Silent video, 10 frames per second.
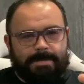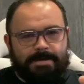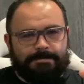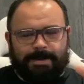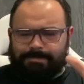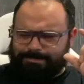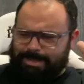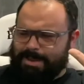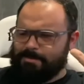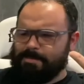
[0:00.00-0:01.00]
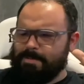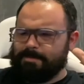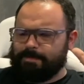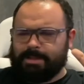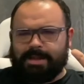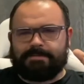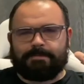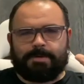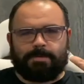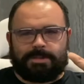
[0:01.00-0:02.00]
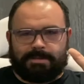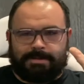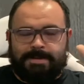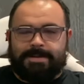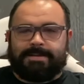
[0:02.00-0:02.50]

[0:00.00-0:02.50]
M F. I can't remember for the life of me what the